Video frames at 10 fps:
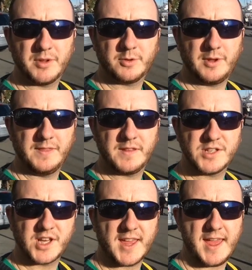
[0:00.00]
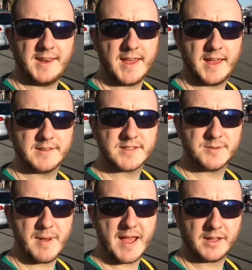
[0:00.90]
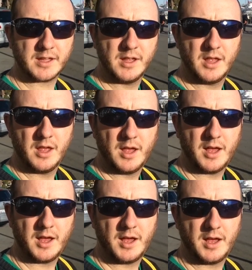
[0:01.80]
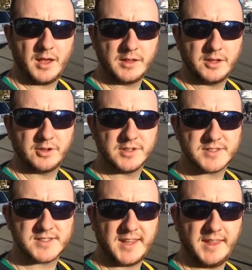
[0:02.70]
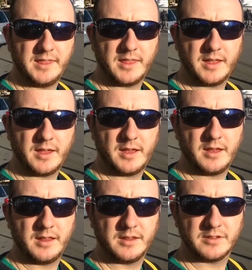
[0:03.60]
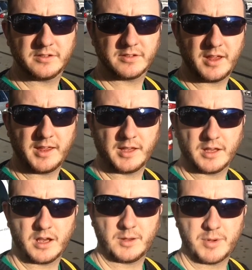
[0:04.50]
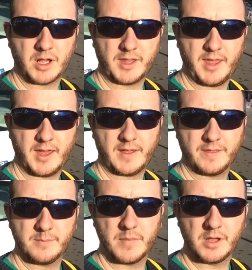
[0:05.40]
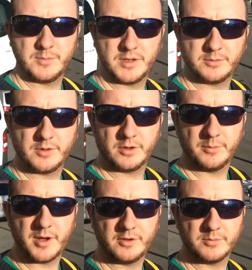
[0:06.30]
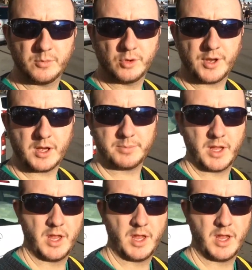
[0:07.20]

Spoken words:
between the chicane and Tabac, you can see there is a car park here at the moment with all the boats moored up.